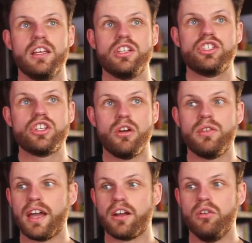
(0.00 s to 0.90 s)
show
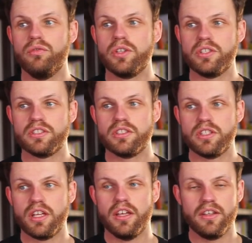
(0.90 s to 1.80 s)
that confidence
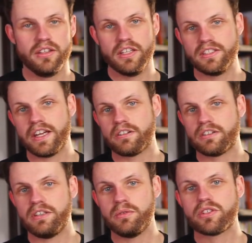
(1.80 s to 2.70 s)
and
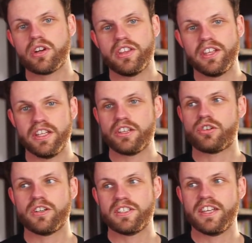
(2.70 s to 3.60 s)
integrity, which I think they're
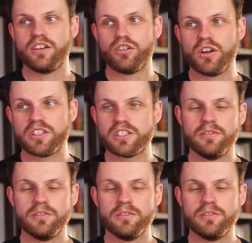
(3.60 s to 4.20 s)
trying to get across.